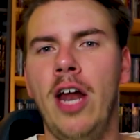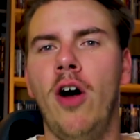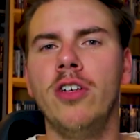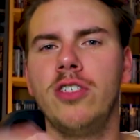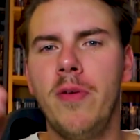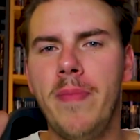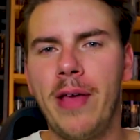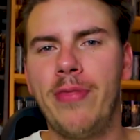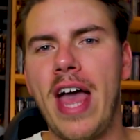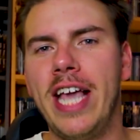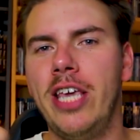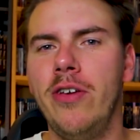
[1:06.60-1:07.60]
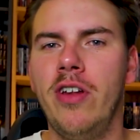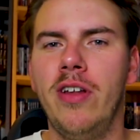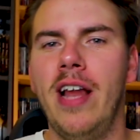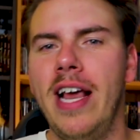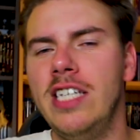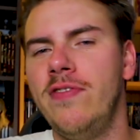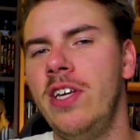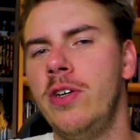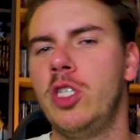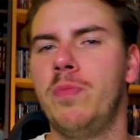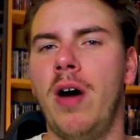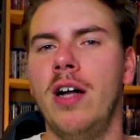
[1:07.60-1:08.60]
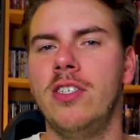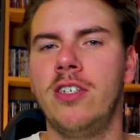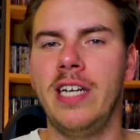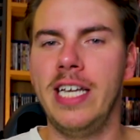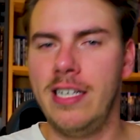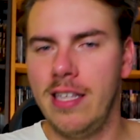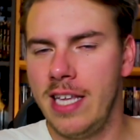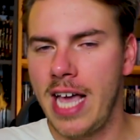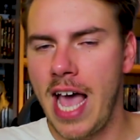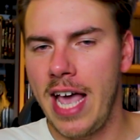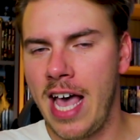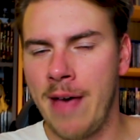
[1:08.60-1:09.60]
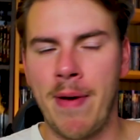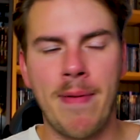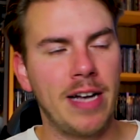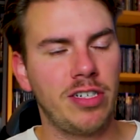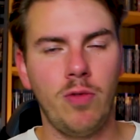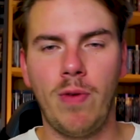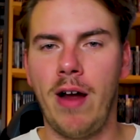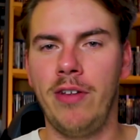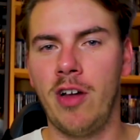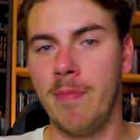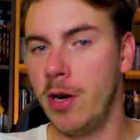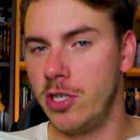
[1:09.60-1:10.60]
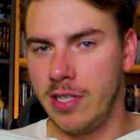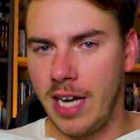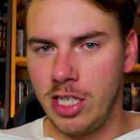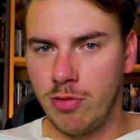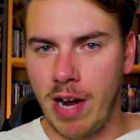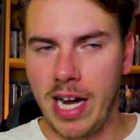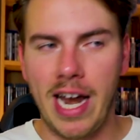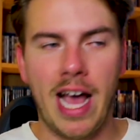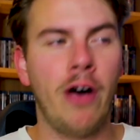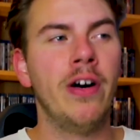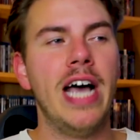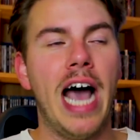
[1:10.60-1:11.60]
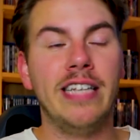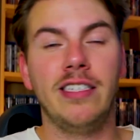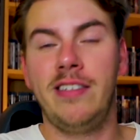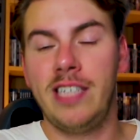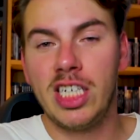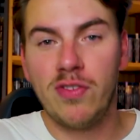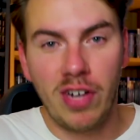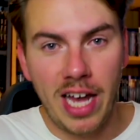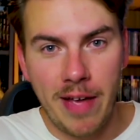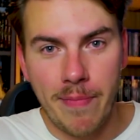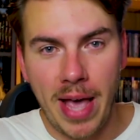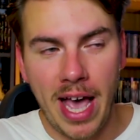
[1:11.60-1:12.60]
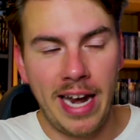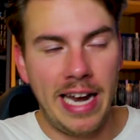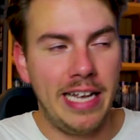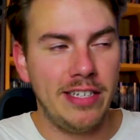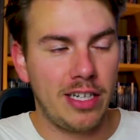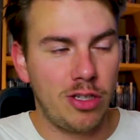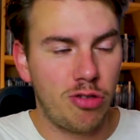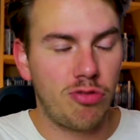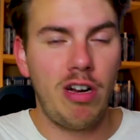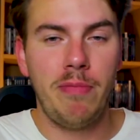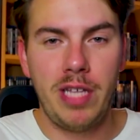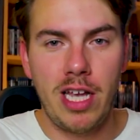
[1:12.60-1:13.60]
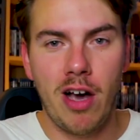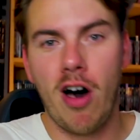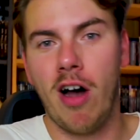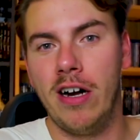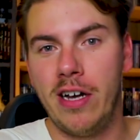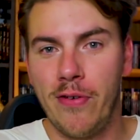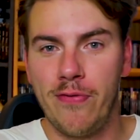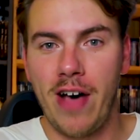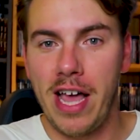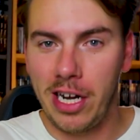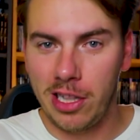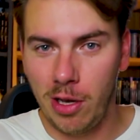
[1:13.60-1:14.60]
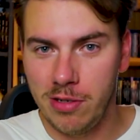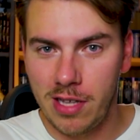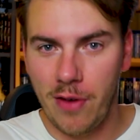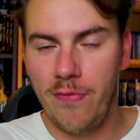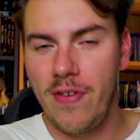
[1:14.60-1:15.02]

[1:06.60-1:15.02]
And also a big thank you to today's video sponsor, Into the AM. I'm actually wearing their merchandise right now. As a 6'8" man, it is extremely hard to find clothes that